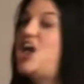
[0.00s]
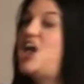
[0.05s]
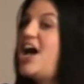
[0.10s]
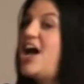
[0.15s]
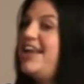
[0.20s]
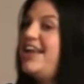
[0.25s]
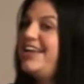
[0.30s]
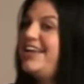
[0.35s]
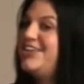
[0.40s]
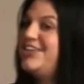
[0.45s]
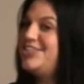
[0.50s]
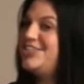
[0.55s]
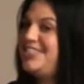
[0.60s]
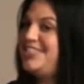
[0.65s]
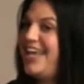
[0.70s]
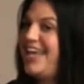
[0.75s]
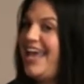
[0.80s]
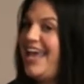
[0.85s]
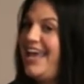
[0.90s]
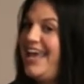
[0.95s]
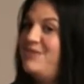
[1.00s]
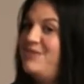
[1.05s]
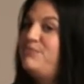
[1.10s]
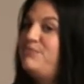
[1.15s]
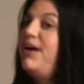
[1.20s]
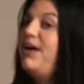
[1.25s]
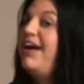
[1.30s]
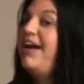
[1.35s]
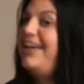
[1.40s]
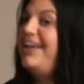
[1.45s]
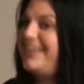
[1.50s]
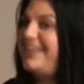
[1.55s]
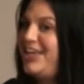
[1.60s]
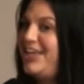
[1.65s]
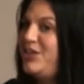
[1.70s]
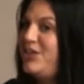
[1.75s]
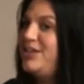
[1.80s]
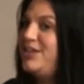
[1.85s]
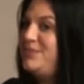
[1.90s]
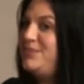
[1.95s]
Not hearsay, but
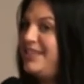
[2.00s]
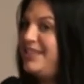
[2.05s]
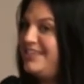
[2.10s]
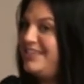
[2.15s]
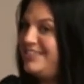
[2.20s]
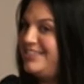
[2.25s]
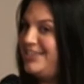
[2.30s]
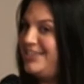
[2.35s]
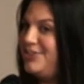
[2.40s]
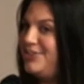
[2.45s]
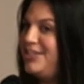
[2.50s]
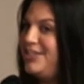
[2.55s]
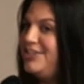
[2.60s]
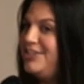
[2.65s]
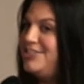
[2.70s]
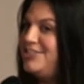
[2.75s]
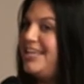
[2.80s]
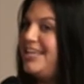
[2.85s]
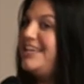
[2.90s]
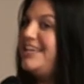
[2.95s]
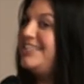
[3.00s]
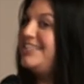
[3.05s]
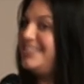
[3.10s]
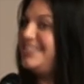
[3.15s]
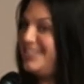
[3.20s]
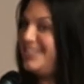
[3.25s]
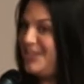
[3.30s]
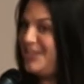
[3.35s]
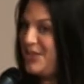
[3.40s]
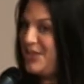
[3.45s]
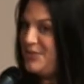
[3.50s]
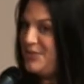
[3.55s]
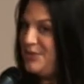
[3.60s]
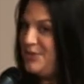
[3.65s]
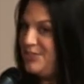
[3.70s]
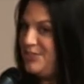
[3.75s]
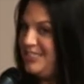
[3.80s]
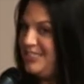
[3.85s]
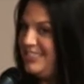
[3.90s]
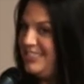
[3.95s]
it could be considered hearsay because it's another
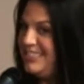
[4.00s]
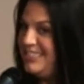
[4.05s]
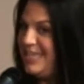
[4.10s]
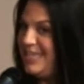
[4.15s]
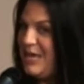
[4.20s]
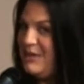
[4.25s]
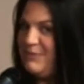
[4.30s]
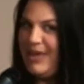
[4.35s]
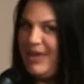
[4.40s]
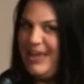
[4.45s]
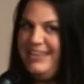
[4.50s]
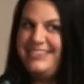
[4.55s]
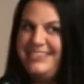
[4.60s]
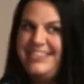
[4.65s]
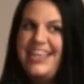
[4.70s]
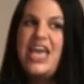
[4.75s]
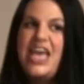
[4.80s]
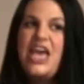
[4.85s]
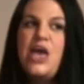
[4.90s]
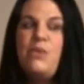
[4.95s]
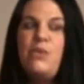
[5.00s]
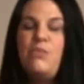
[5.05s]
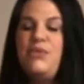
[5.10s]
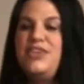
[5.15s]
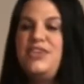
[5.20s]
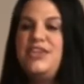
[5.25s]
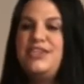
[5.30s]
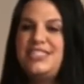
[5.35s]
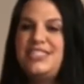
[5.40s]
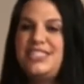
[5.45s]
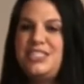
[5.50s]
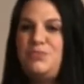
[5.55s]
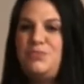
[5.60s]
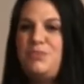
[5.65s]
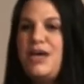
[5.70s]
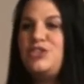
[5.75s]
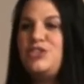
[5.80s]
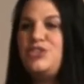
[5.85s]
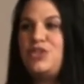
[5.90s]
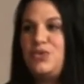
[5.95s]
person's statement. But there's a
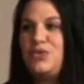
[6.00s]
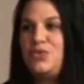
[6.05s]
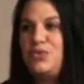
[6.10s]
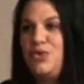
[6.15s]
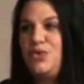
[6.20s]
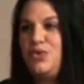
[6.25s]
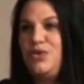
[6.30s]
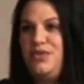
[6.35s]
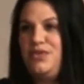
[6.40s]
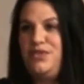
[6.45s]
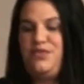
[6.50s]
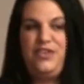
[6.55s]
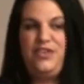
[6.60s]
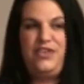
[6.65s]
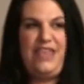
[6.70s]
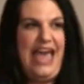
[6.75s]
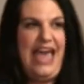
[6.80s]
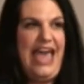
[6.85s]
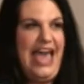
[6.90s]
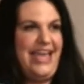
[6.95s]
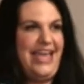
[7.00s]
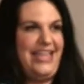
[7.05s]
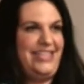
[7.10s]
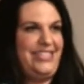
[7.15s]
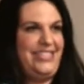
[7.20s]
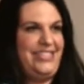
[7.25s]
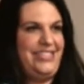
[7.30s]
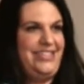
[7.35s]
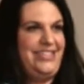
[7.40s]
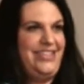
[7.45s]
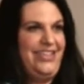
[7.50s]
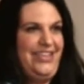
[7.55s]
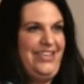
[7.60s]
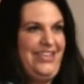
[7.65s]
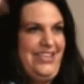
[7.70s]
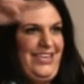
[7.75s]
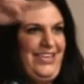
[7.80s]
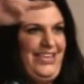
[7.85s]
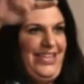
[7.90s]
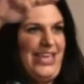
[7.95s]
special rule for that.
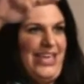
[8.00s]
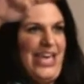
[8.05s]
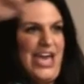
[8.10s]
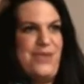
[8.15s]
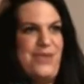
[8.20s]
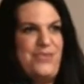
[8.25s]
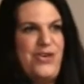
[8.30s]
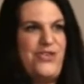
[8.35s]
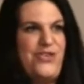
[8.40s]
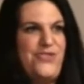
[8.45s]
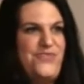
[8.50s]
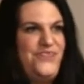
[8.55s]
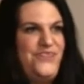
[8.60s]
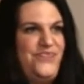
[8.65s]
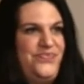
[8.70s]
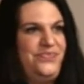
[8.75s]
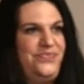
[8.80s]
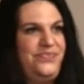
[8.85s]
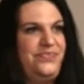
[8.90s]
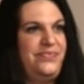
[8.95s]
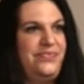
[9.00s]
Camo?